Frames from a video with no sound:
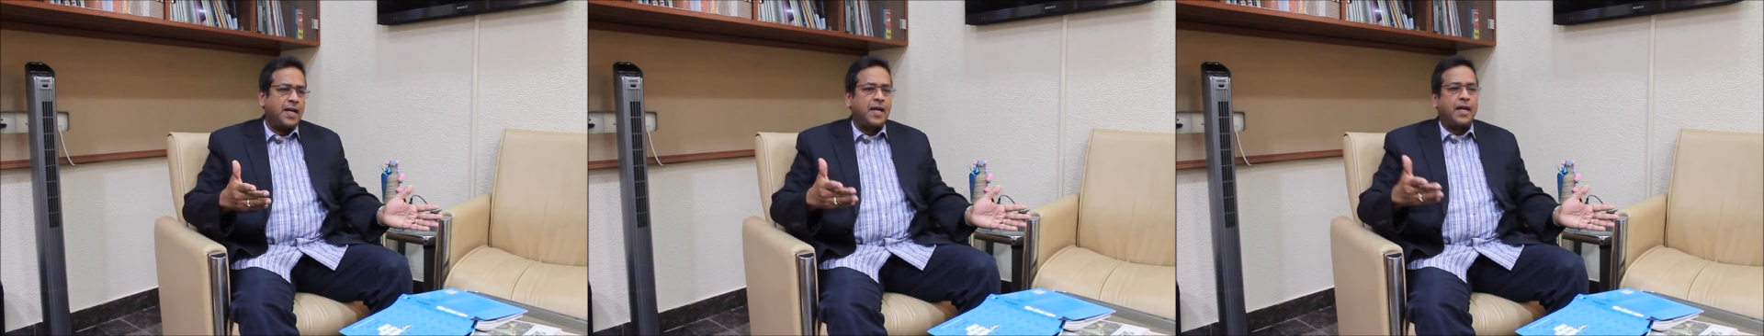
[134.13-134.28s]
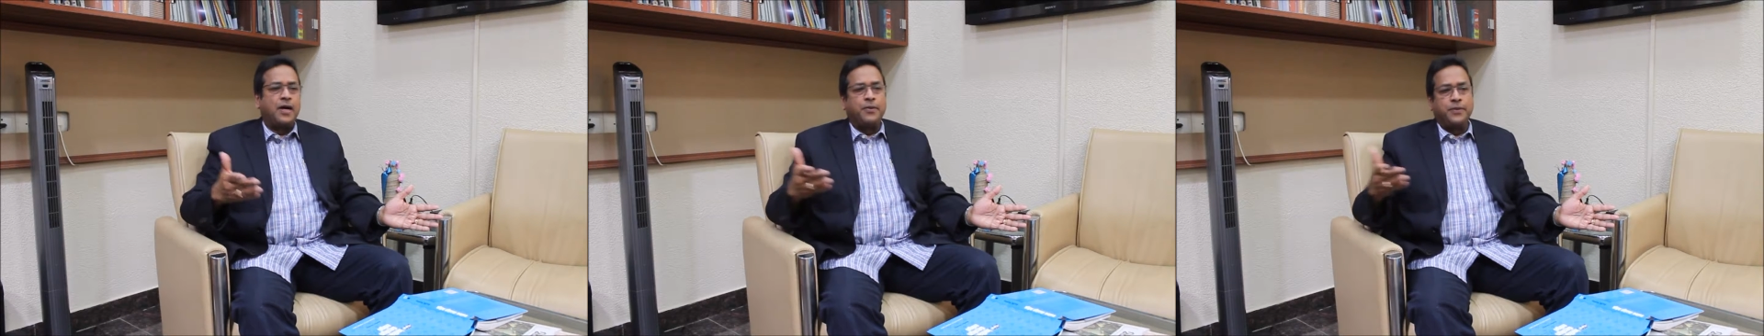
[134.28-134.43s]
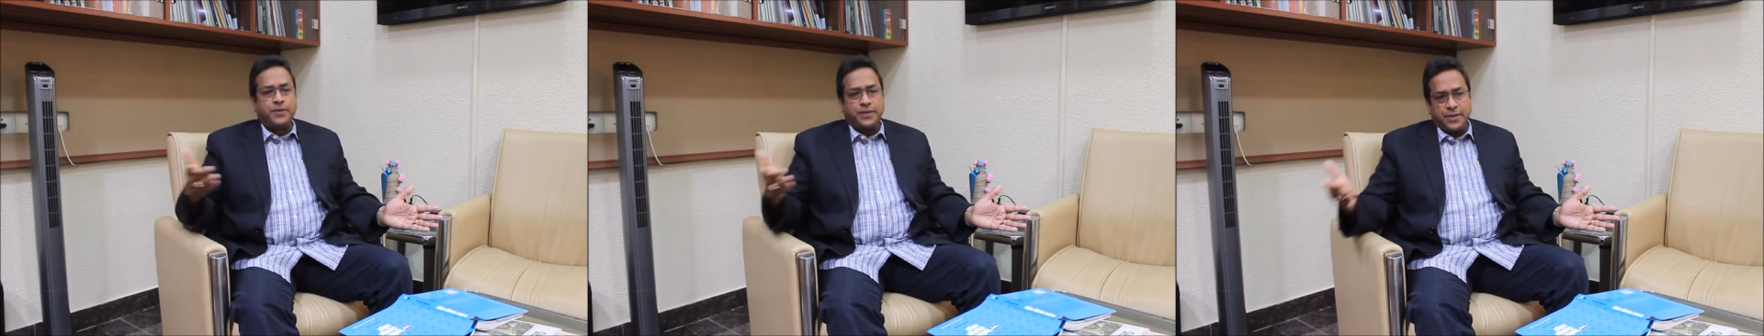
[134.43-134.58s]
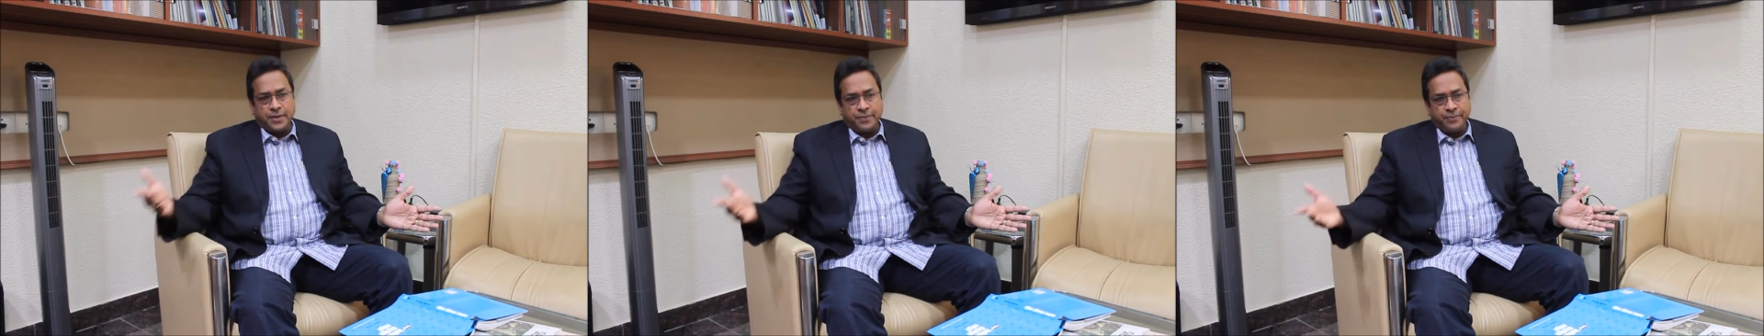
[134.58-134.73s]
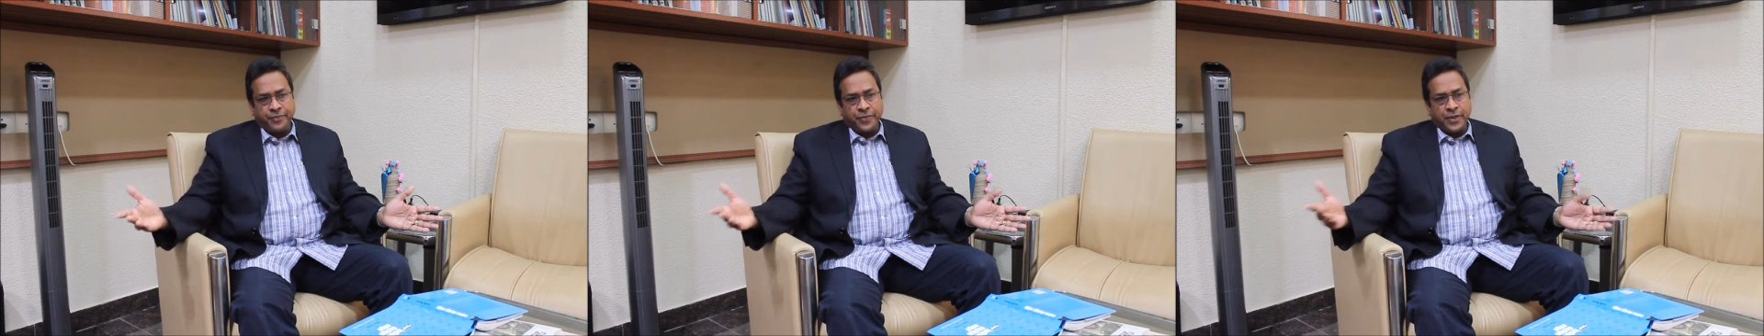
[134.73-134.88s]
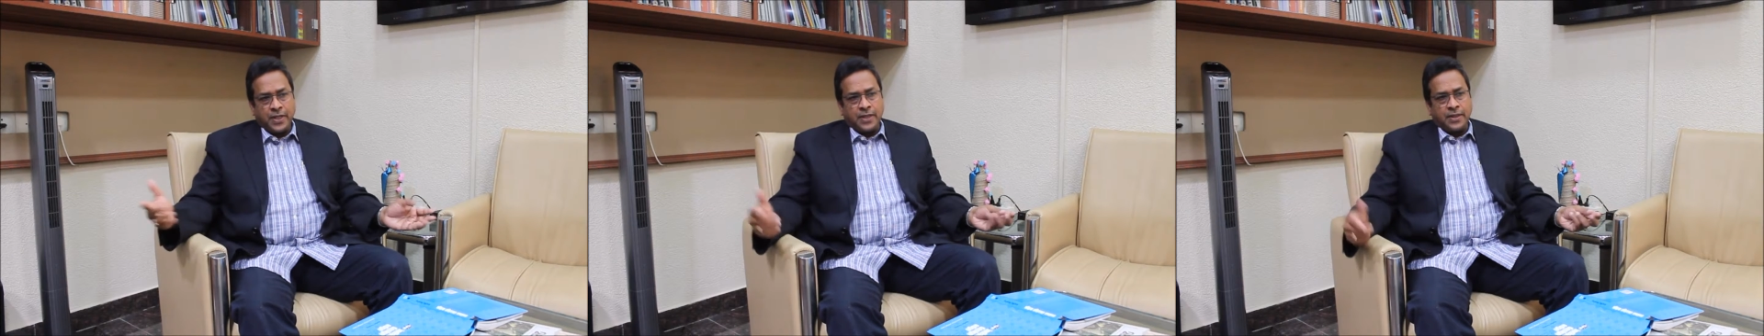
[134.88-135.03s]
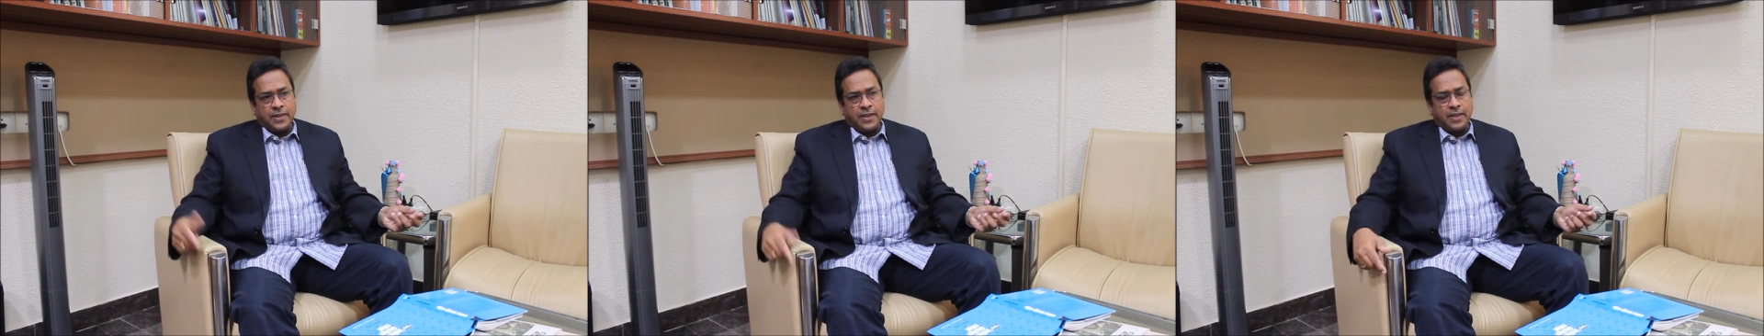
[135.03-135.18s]
allowed
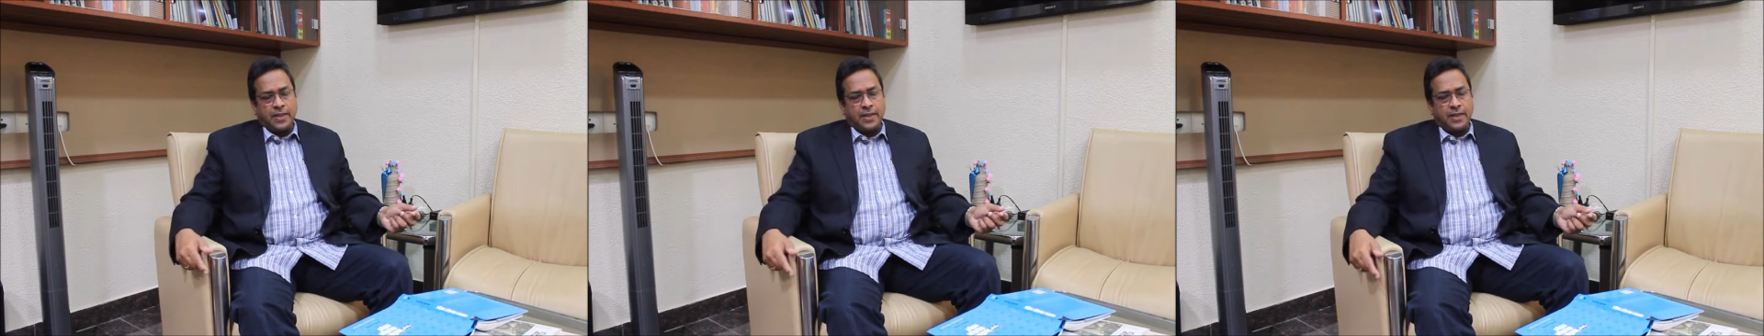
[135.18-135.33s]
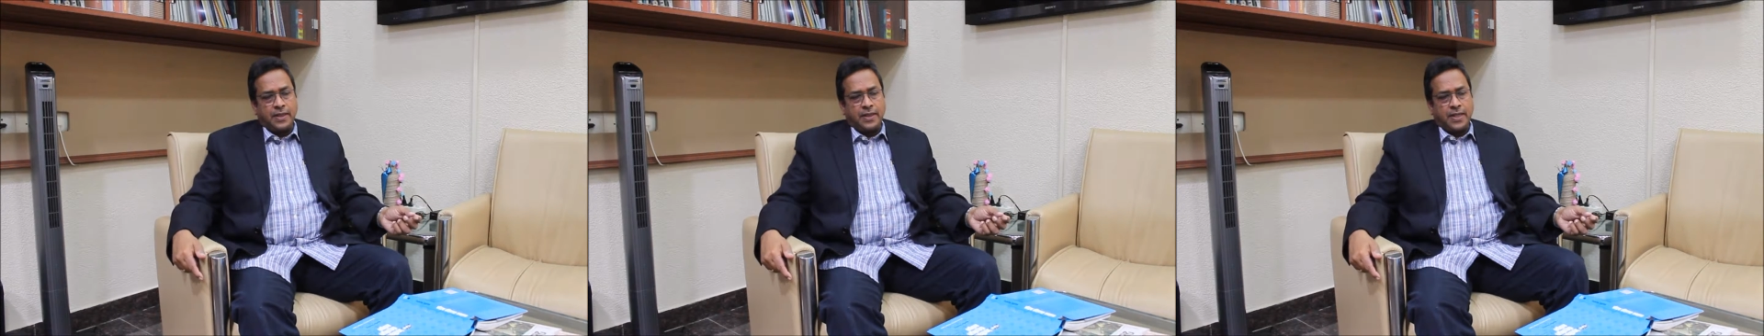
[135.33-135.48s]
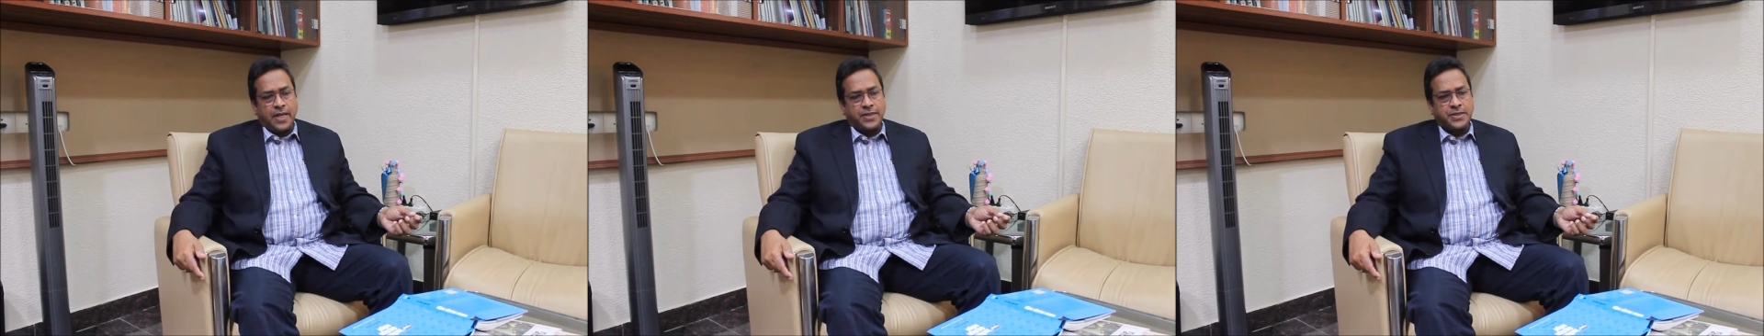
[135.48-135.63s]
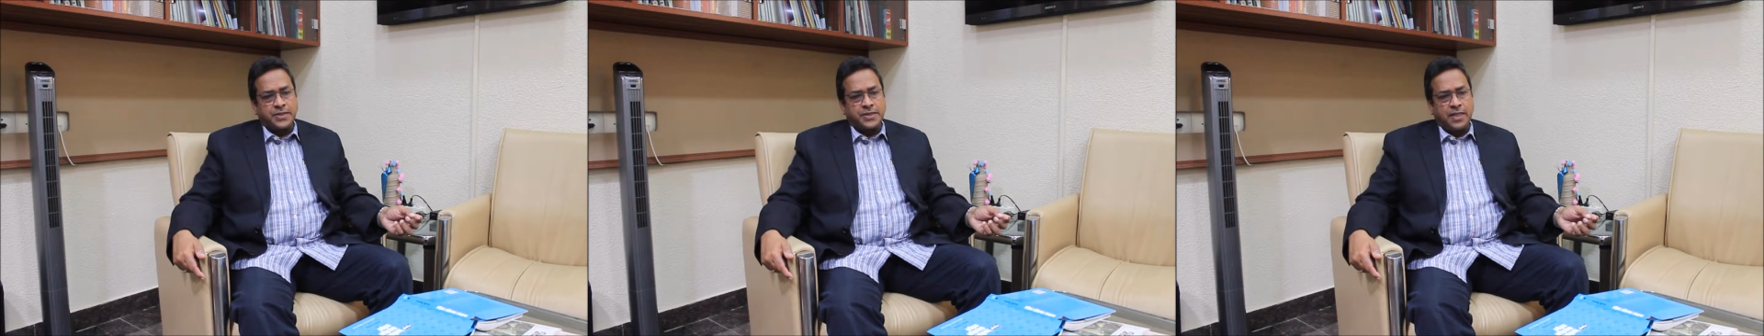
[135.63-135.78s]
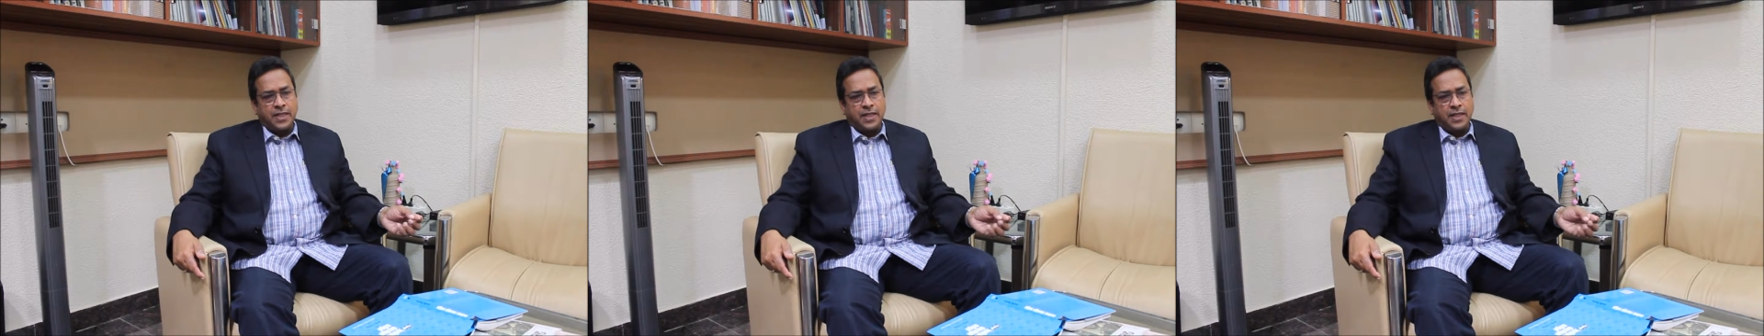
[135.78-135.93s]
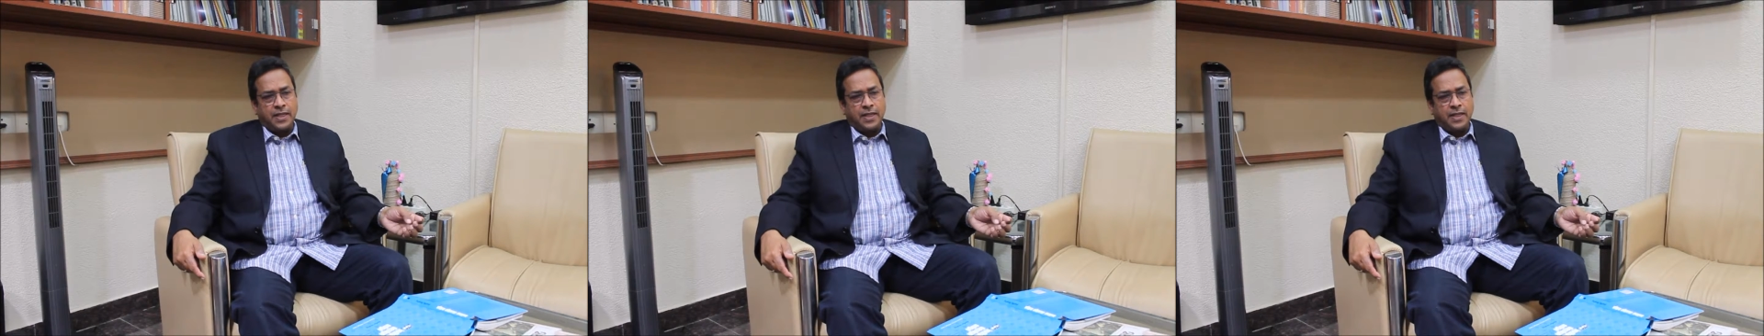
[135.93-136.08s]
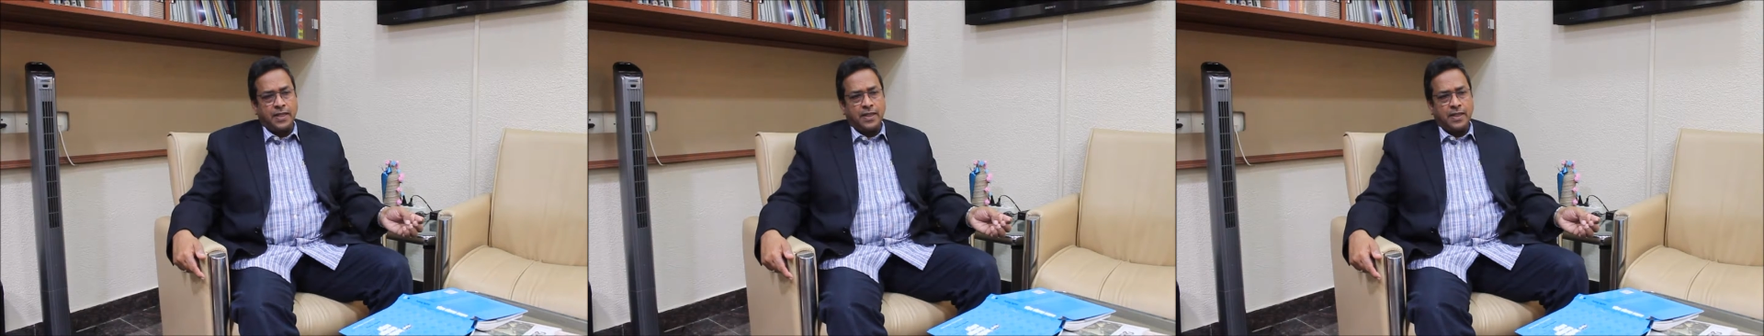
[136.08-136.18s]
the National